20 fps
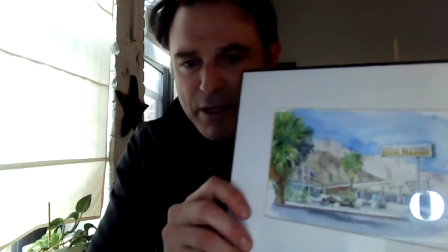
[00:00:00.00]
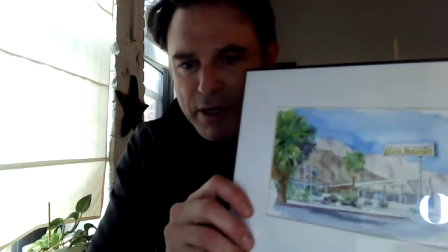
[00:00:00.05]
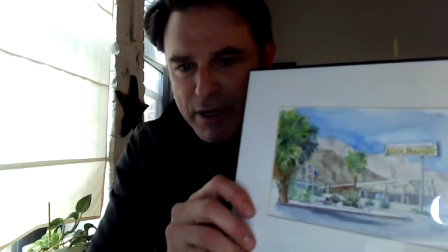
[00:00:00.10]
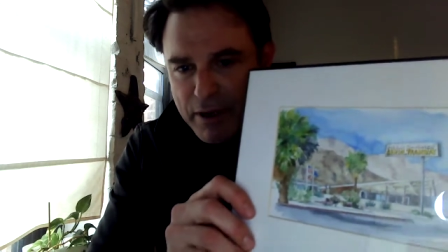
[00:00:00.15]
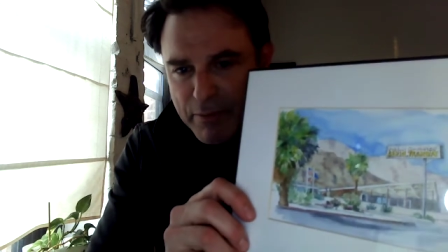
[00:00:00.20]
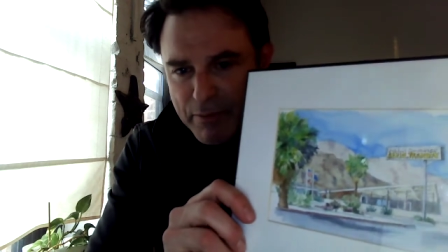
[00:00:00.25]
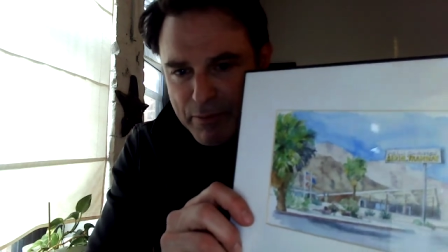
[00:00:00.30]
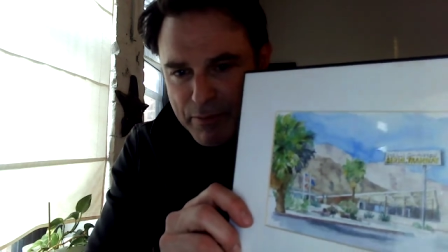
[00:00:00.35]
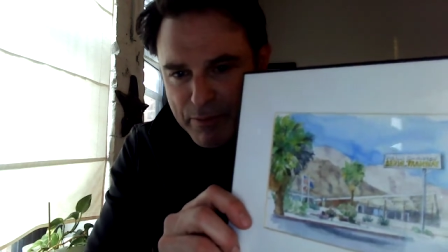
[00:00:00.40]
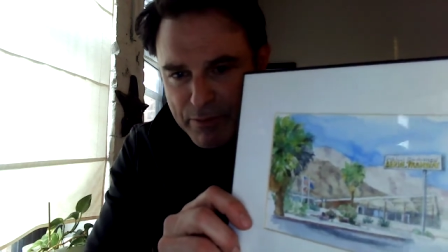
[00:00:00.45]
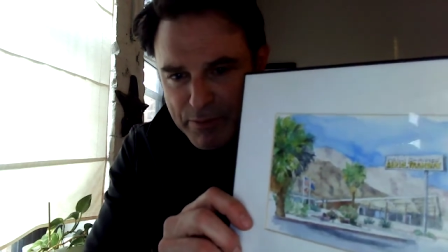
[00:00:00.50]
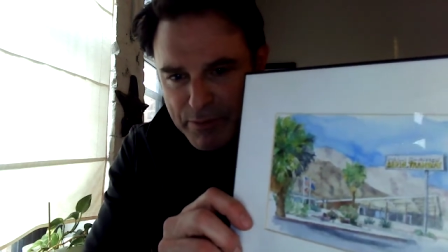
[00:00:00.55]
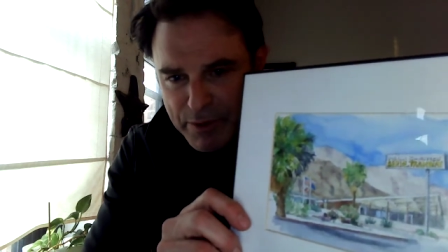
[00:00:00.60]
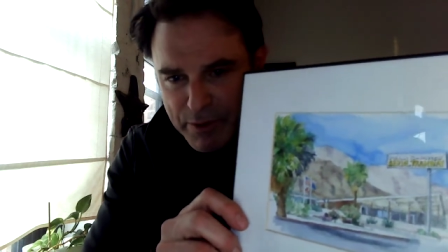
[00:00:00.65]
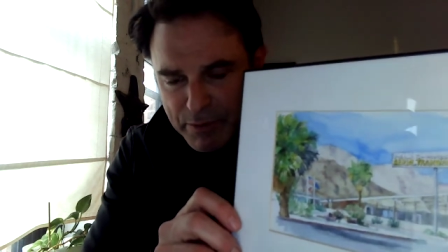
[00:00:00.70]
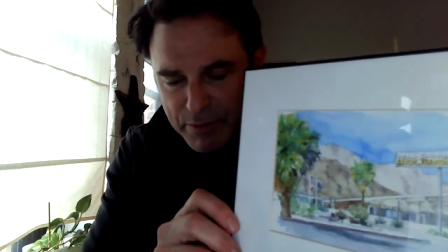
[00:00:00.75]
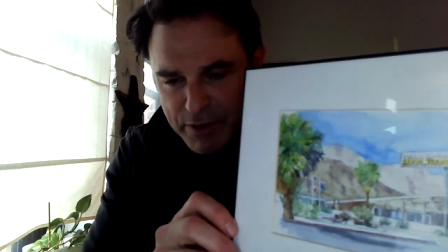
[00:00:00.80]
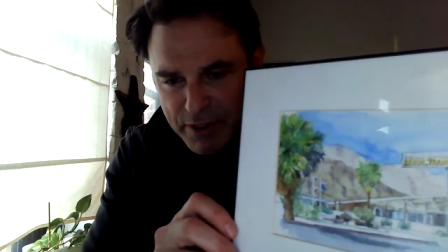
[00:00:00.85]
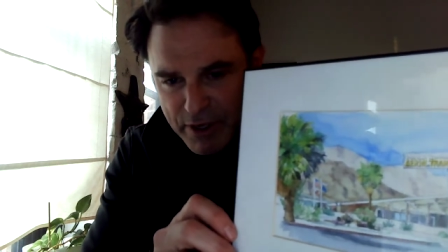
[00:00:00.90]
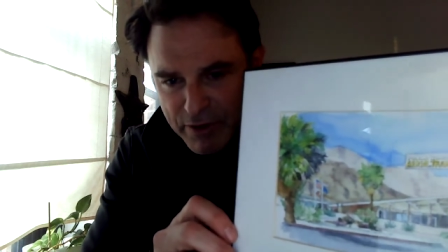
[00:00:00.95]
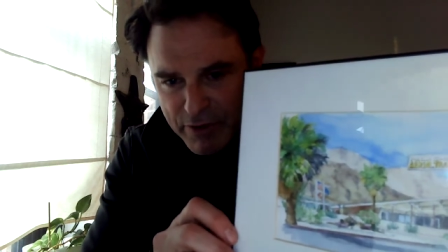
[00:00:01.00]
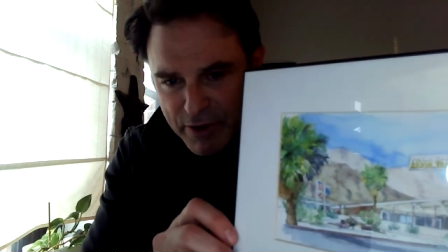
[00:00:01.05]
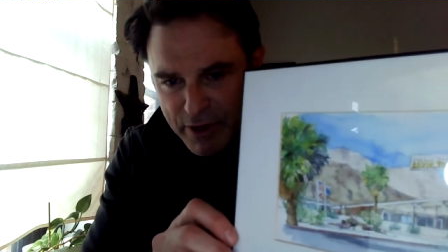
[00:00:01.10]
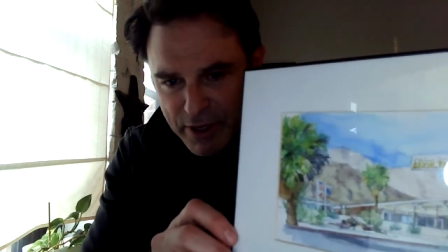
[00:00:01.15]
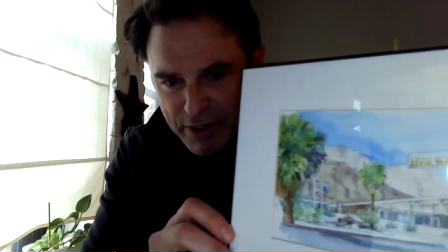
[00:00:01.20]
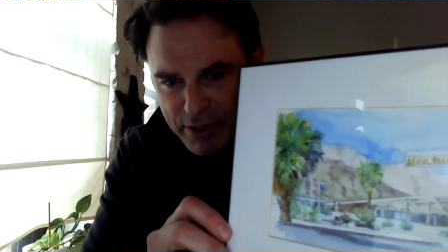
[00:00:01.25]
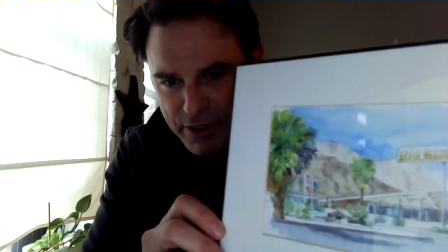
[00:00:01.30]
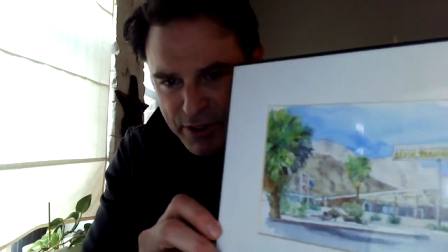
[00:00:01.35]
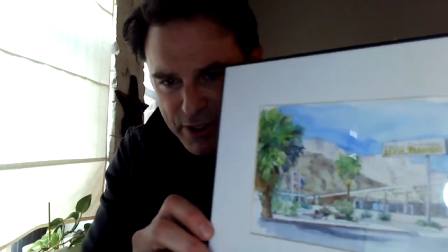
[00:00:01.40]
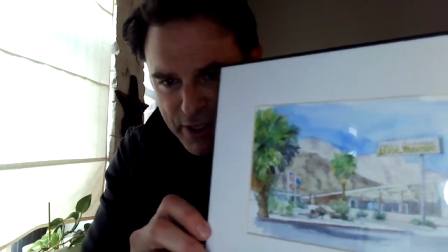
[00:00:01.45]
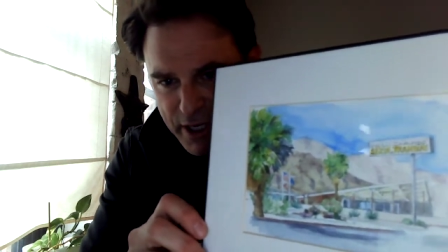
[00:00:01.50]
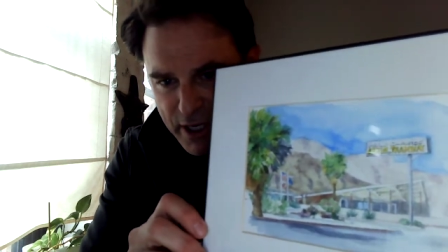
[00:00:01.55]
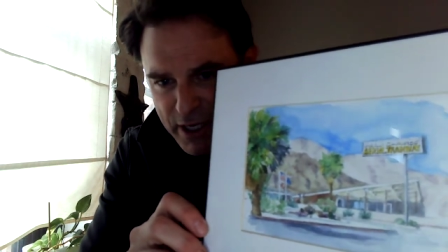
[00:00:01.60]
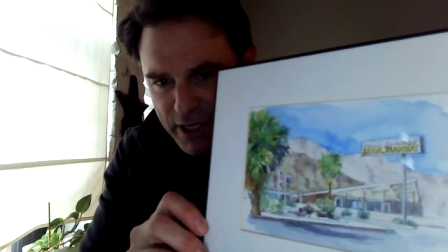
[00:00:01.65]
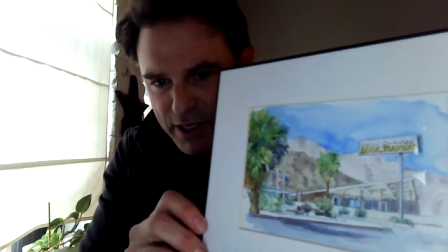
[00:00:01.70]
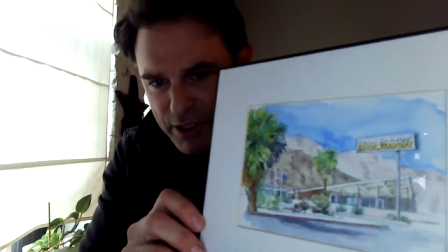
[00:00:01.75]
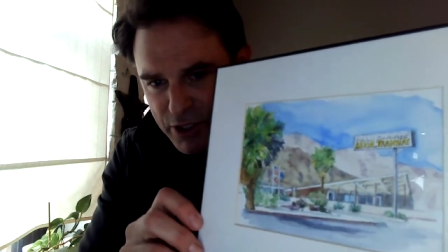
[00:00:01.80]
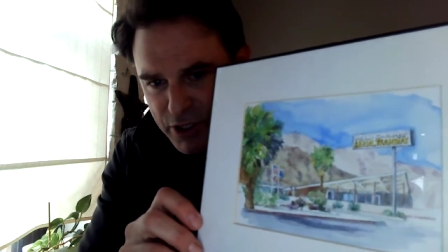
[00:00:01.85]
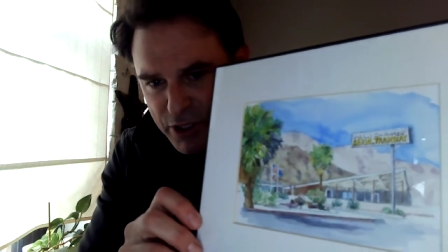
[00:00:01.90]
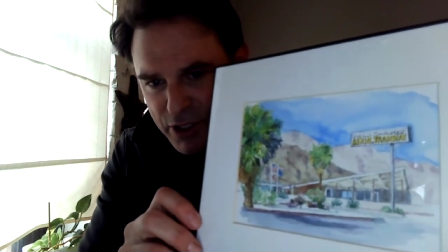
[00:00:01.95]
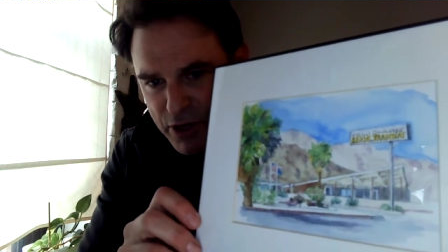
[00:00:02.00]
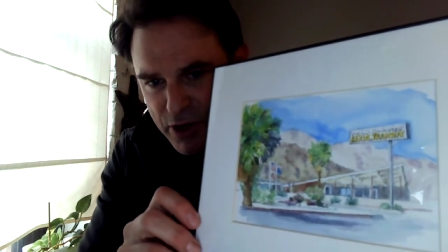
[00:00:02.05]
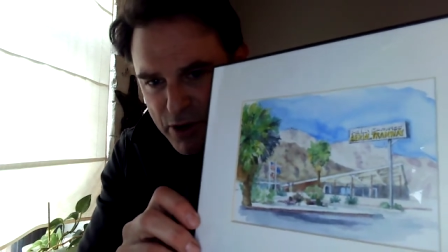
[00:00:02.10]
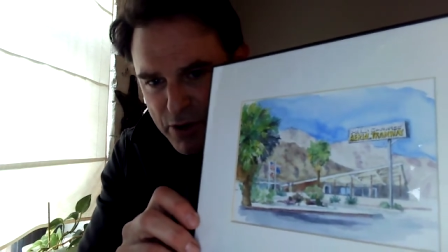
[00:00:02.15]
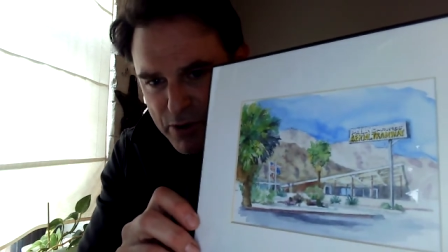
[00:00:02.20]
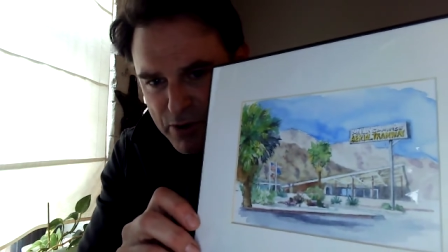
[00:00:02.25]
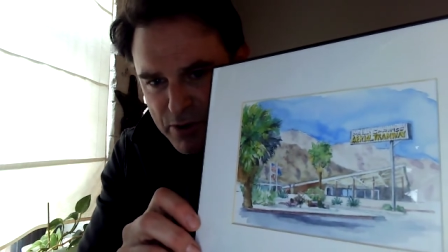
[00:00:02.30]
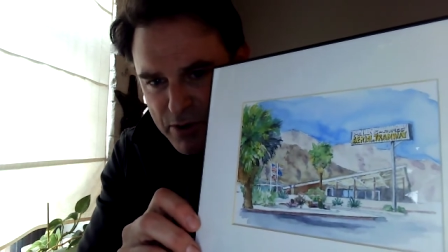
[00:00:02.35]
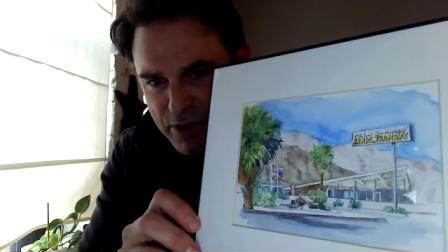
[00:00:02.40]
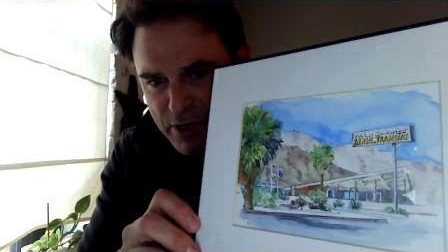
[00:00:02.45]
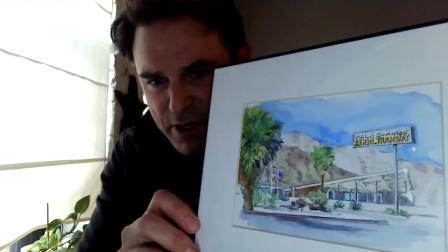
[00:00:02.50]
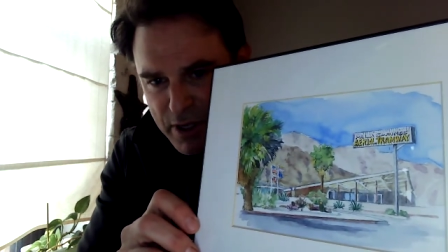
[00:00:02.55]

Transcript: um, some stuff I just had in a show.